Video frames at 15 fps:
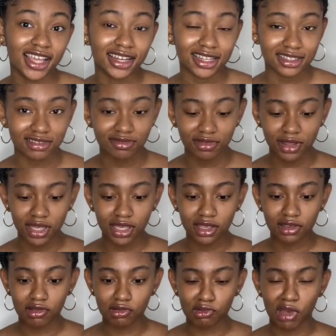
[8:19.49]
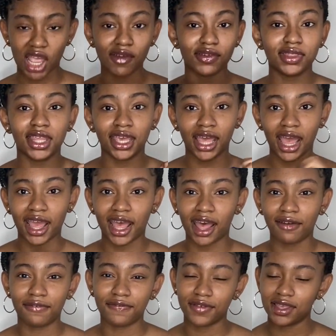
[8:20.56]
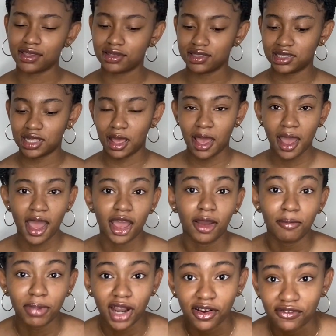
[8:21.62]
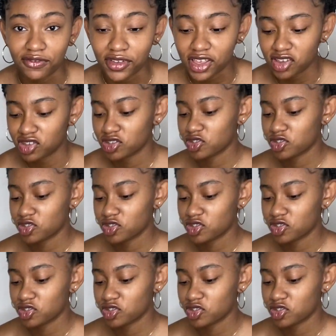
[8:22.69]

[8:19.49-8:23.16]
It's really cute. Everything I got fits perfect.